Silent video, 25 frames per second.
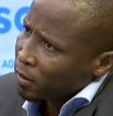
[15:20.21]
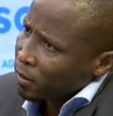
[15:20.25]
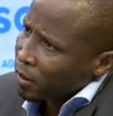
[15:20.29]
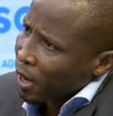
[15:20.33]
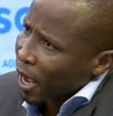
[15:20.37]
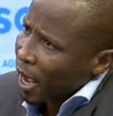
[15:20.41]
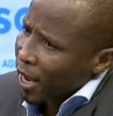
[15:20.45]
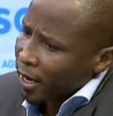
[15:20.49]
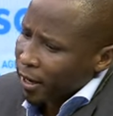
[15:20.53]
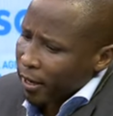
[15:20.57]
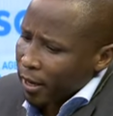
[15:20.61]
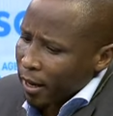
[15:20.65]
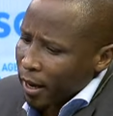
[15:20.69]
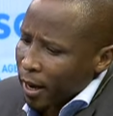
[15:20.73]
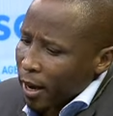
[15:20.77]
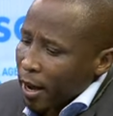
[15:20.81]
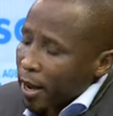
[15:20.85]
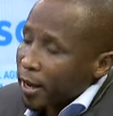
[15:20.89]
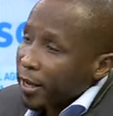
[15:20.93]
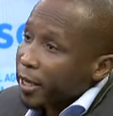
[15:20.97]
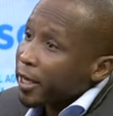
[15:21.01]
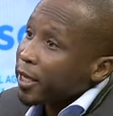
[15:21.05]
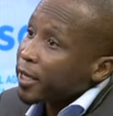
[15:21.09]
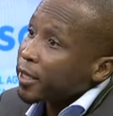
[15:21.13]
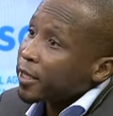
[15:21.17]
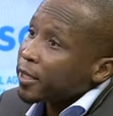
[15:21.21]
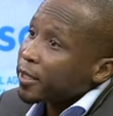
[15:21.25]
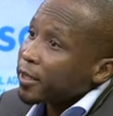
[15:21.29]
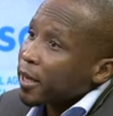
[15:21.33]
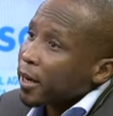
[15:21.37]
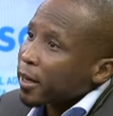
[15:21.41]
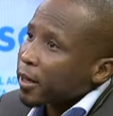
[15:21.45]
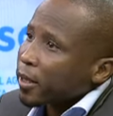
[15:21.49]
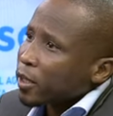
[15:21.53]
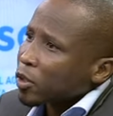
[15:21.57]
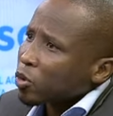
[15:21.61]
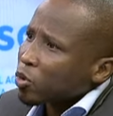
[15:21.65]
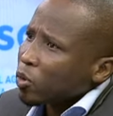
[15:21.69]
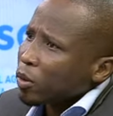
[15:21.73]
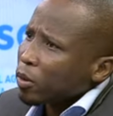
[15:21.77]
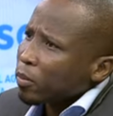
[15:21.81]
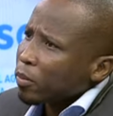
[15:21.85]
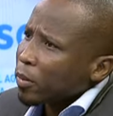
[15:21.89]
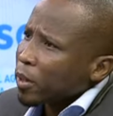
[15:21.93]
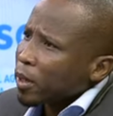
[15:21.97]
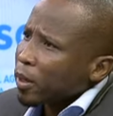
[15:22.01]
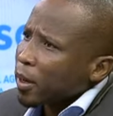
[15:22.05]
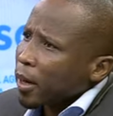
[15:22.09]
And he disagrees with me.